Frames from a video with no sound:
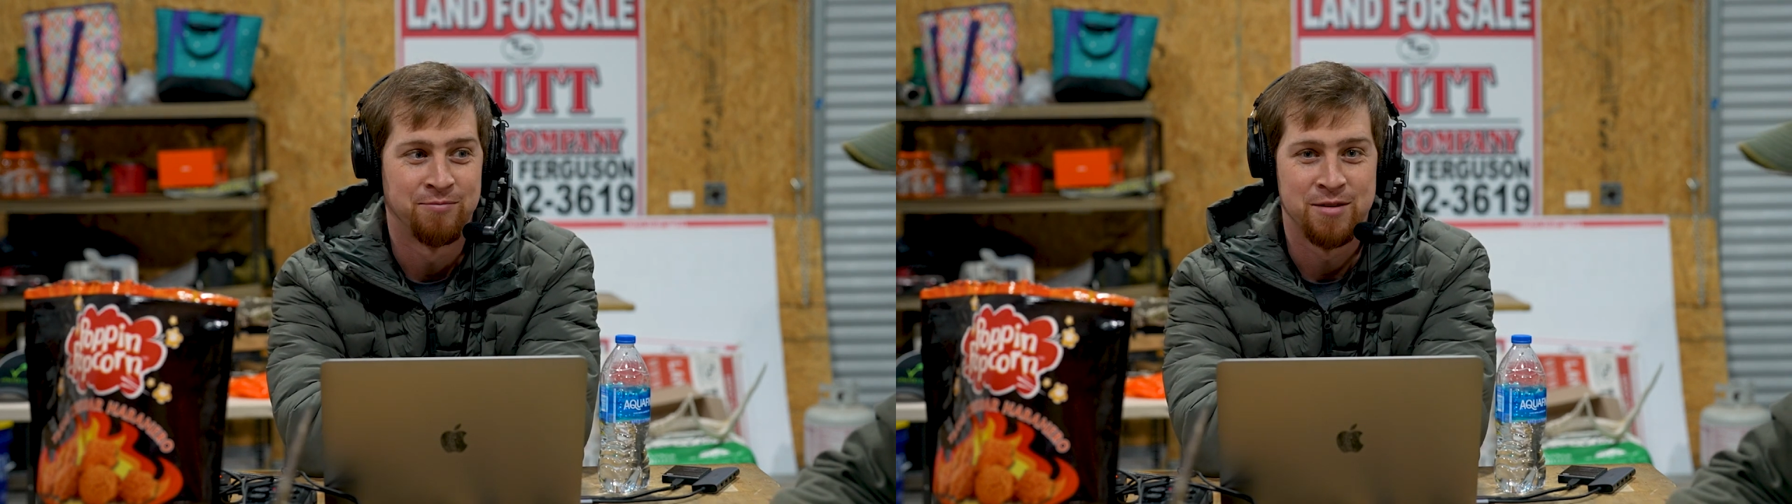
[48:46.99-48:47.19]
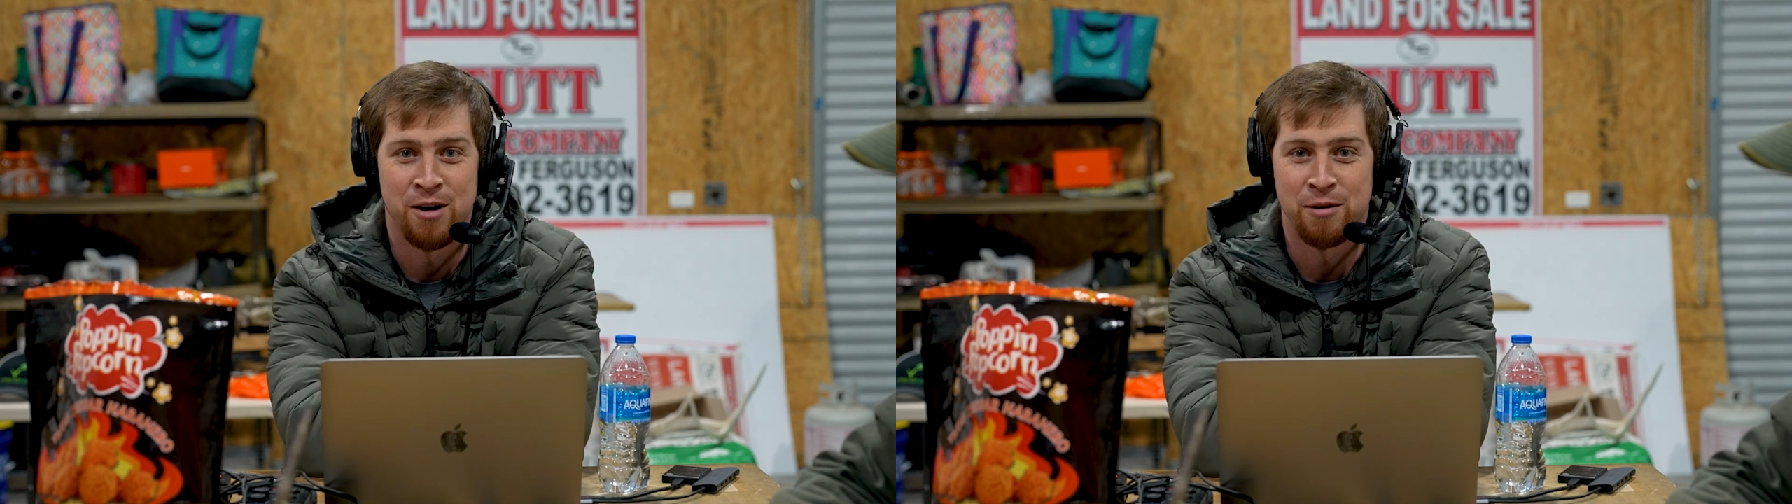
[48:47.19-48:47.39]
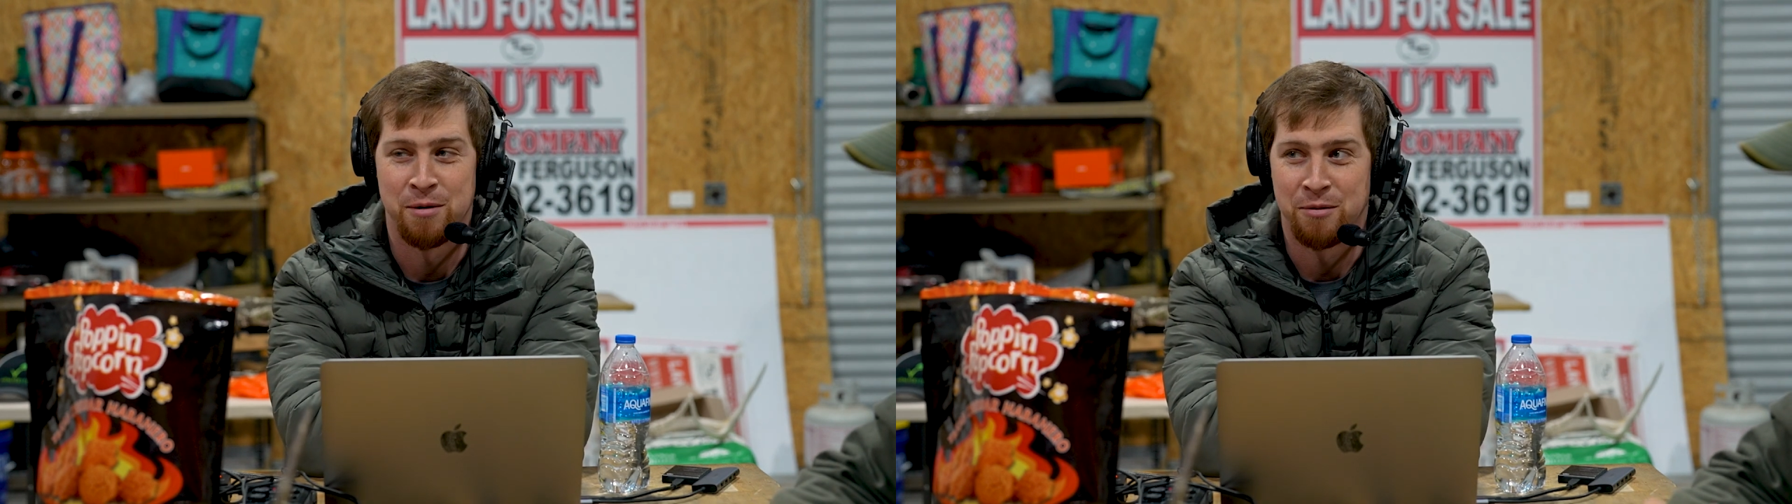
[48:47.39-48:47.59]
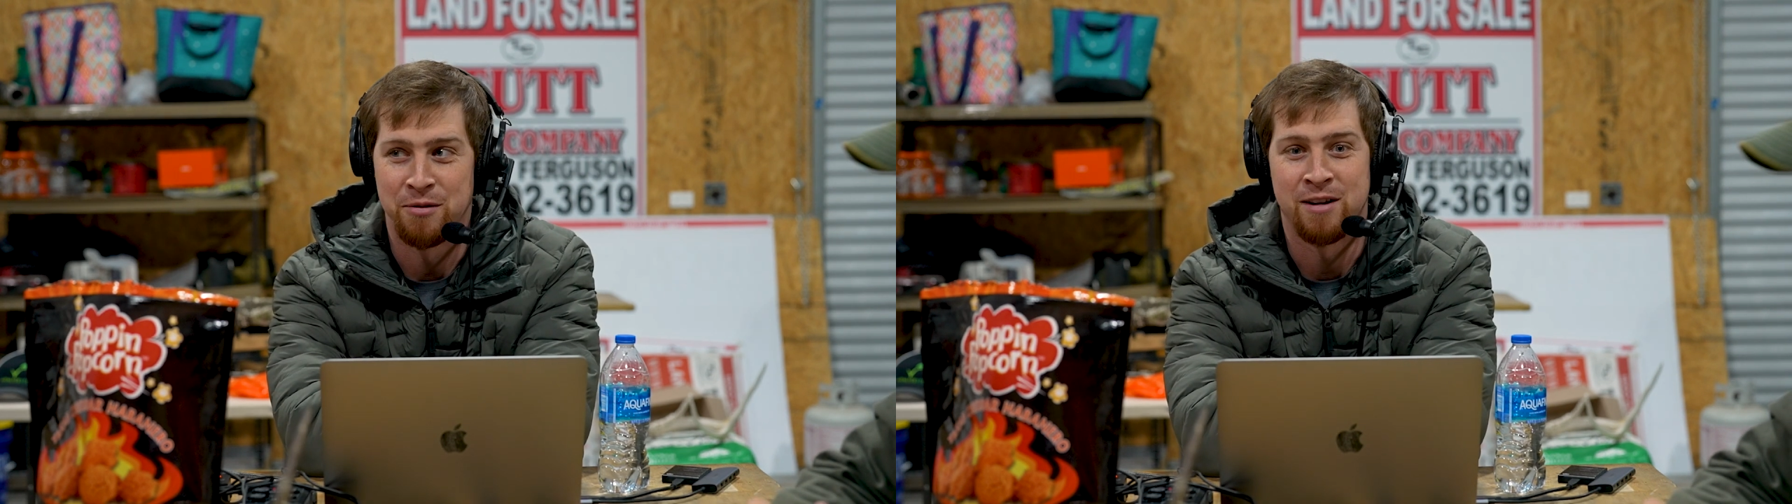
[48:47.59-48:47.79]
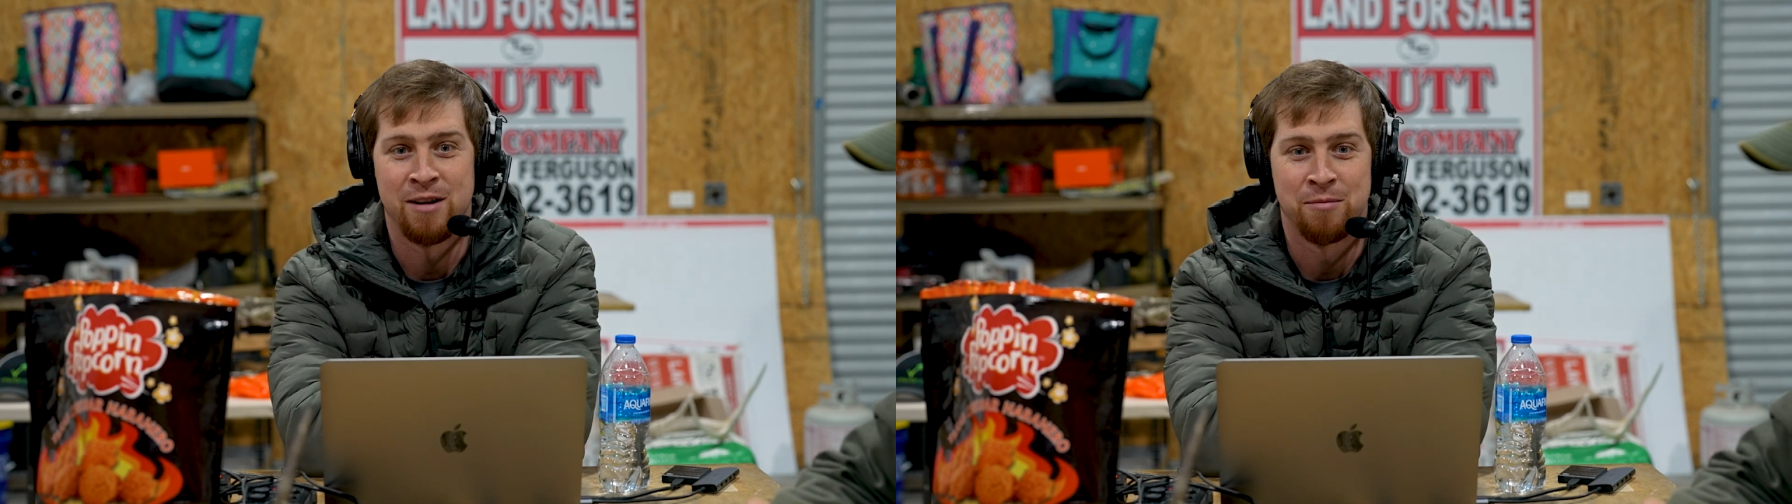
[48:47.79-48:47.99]
charge people
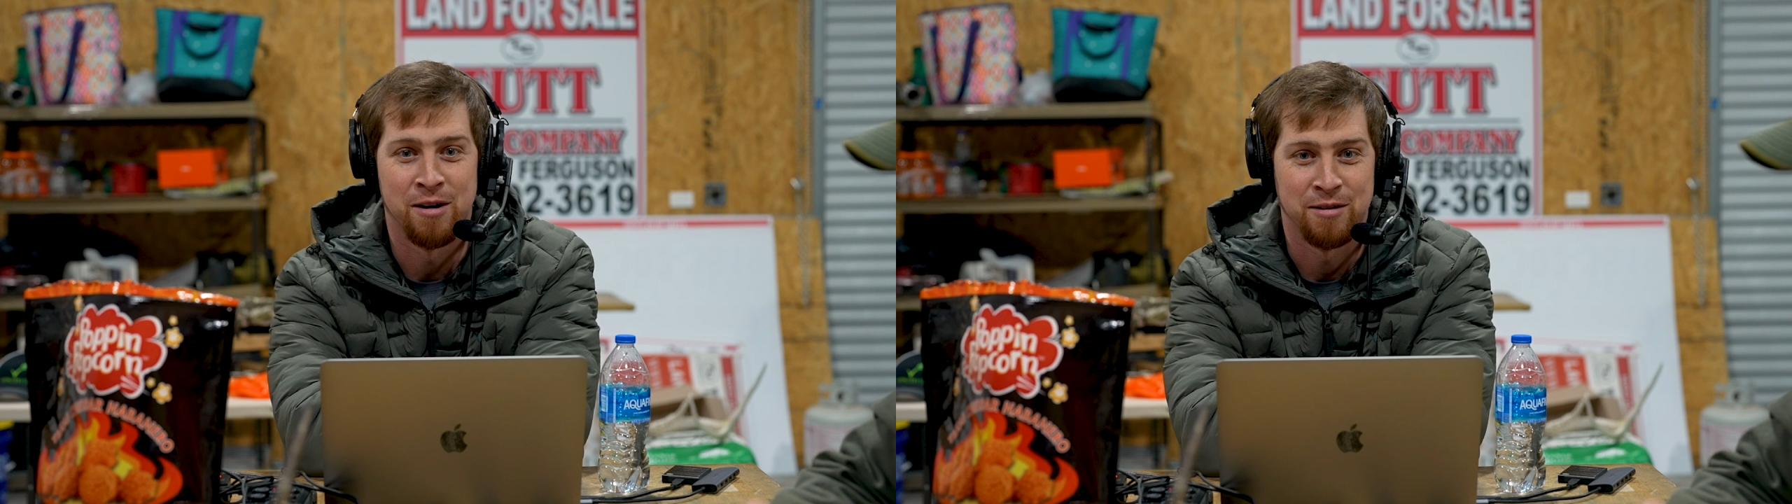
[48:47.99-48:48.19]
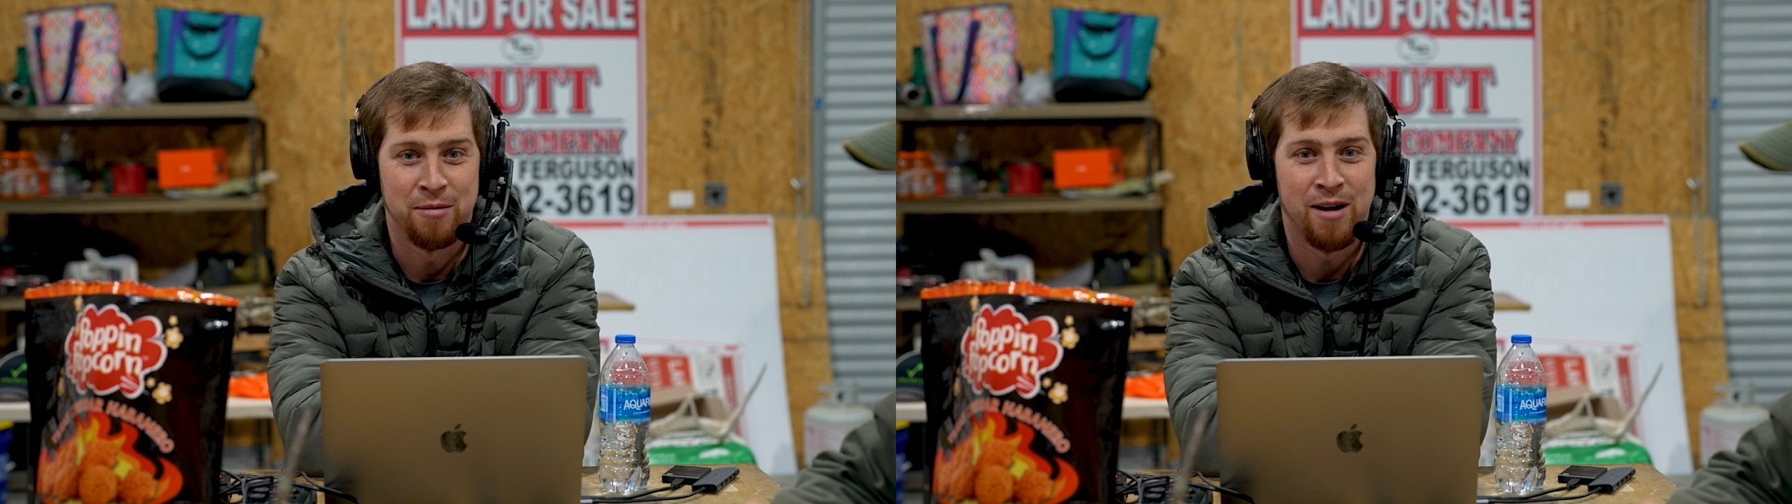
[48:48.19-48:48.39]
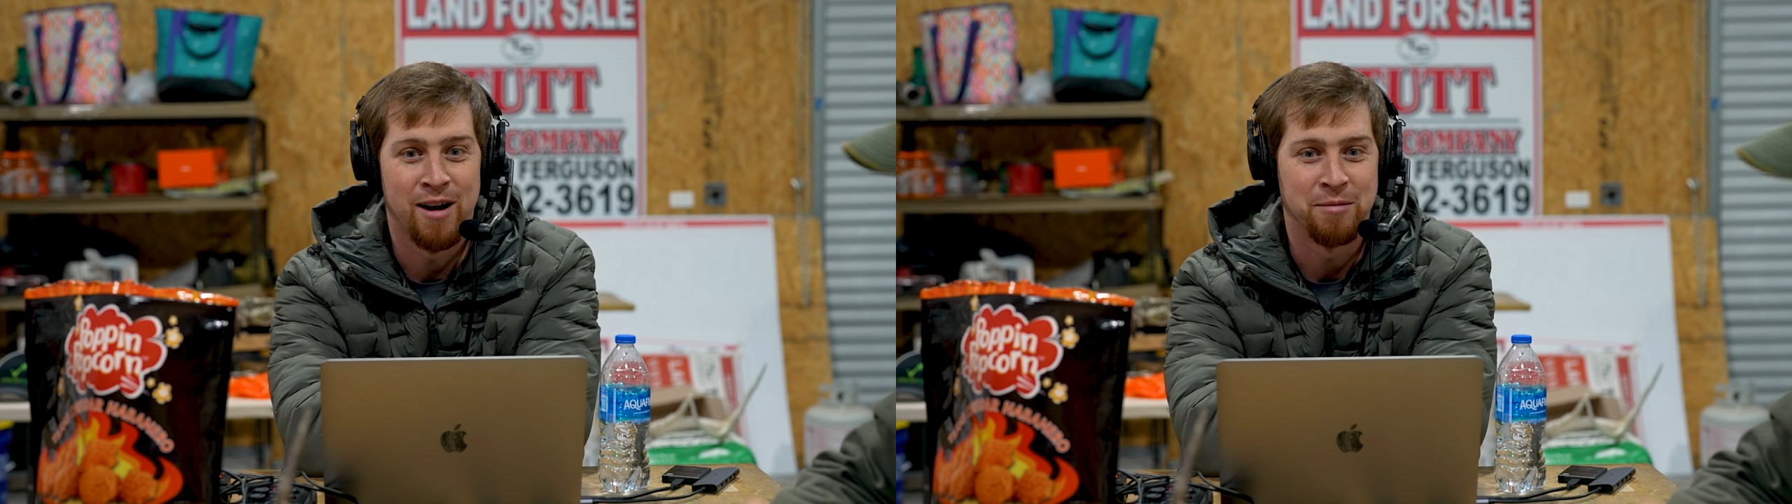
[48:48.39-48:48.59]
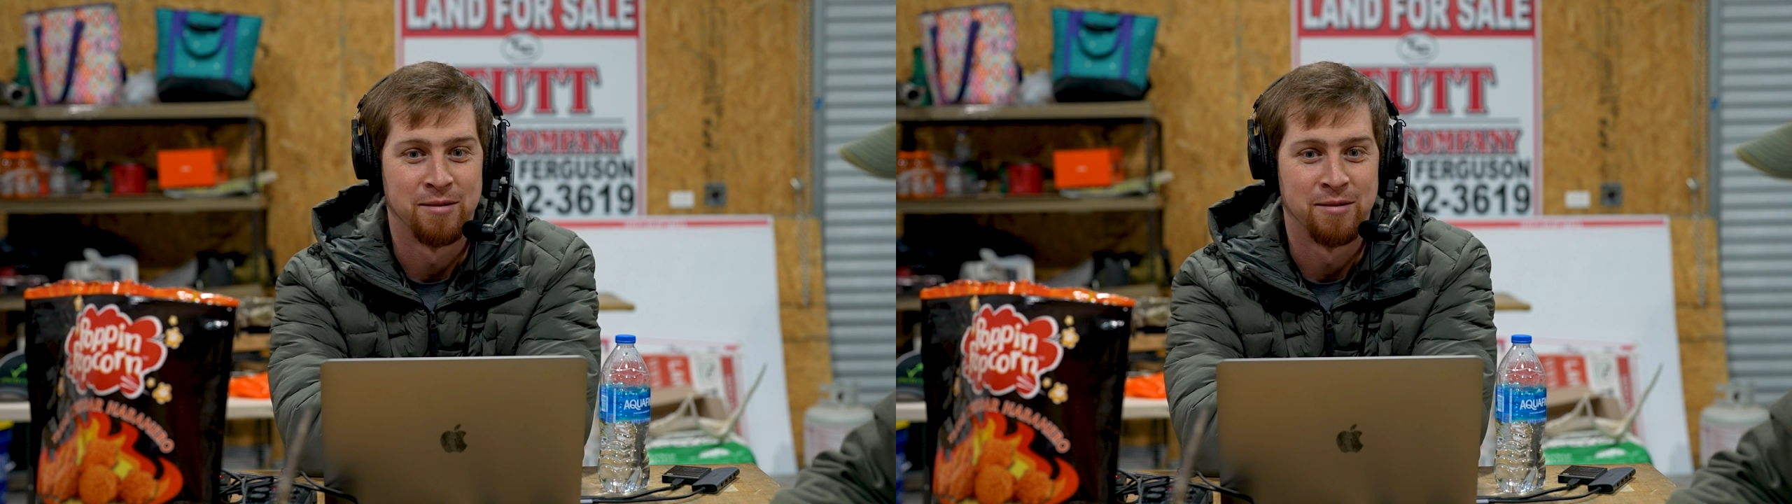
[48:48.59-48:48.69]
$15 a pop